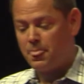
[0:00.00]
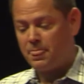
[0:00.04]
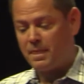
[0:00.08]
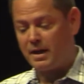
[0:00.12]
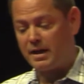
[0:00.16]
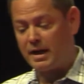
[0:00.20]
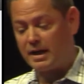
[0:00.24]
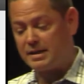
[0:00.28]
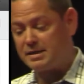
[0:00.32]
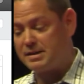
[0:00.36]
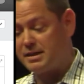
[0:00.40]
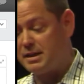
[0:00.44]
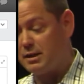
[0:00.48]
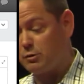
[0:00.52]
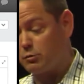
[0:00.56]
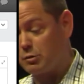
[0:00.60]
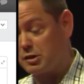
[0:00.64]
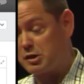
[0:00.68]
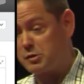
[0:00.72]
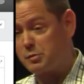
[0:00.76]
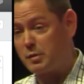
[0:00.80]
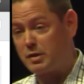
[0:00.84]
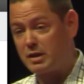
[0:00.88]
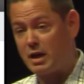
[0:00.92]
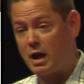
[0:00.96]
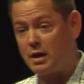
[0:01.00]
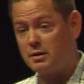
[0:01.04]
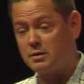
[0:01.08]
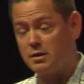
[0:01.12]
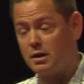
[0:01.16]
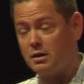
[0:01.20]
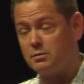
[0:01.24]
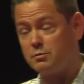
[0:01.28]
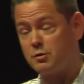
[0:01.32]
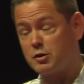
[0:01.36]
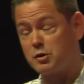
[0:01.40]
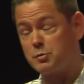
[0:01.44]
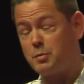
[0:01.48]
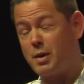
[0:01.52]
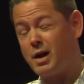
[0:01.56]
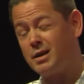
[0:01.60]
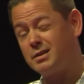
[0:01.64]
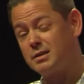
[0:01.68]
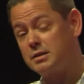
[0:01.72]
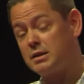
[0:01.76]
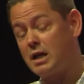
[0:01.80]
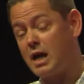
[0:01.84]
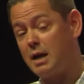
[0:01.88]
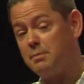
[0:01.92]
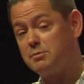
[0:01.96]
and I see a
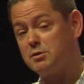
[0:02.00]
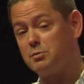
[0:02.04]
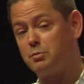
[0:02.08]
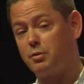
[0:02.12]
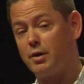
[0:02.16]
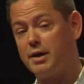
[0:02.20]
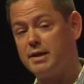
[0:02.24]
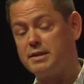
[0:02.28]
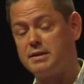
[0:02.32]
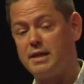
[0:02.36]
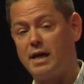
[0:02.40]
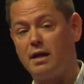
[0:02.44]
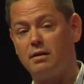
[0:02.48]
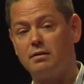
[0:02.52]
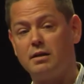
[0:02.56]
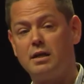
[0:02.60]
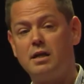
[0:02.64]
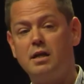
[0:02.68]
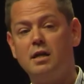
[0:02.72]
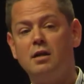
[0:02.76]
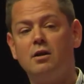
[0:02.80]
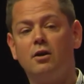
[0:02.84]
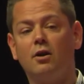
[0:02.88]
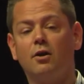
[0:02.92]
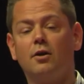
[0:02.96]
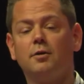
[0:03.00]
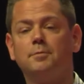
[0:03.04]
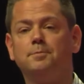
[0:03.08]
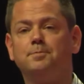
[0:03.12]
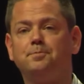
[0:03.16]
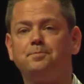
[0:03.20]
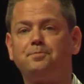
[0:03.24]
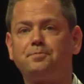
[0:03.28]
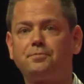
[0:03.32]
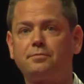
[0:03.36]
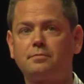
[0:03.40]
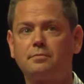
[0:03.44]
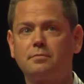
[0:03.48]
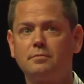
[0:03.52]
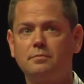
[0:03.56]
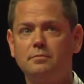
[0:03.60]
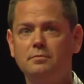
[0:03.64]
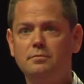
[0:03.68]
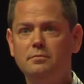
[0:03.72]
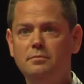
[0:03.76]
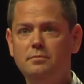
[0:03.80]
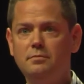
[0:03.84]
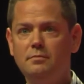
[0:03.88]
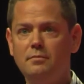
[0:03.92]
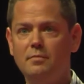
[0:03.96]
response times breakdown here
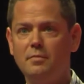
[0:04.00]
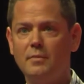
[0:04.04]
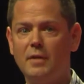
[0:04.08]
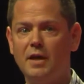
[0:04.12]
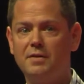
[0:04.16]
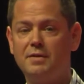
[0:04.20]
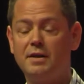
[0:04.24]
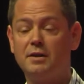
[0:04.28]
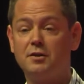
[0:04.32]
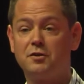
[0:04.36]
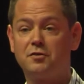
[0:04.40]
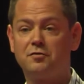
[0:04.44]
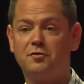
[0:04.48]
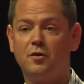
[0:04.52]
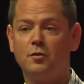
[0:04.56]
that is